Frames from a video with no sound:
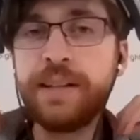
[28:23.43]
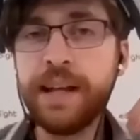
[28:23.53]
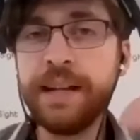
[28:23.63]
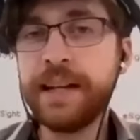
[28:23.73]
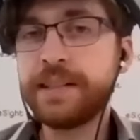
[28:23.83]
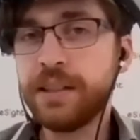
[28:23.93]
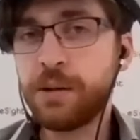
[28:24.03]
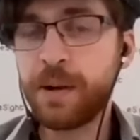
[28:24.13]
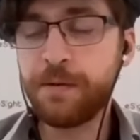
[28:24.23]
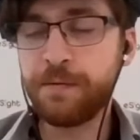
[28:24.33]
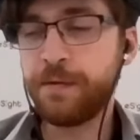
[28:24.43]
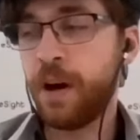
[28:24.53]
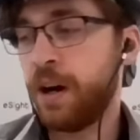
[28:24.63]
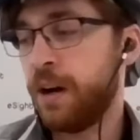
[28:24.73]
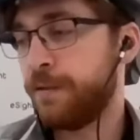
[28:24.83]
it takes a little bit
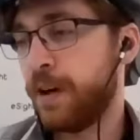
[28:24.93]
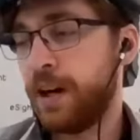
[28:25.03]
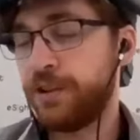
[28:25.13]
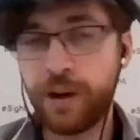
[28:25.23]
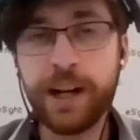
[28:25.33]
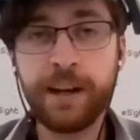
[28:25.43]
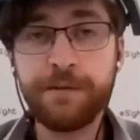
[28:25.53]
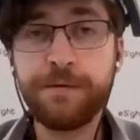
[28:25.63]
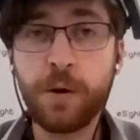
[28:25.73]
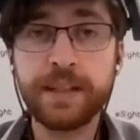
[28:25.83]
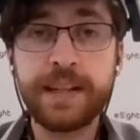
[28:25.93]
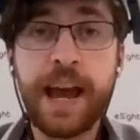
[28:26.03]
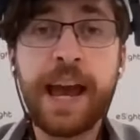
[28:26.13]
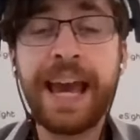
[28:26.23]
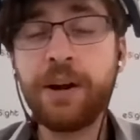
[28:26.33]
of training and focus
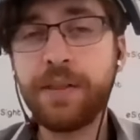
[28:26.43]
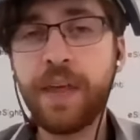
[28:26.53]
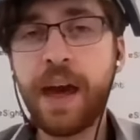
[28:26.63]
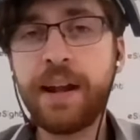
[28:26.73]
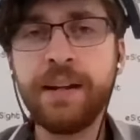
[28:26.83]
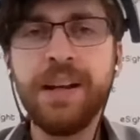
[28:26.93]
to hang out at that,